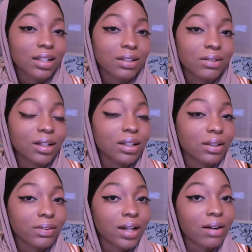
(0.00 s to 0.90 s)
do nothing
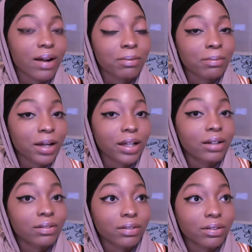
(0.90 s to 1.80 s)
without wrapping my
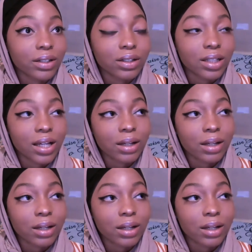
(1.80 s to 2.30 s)
hair for real. Like,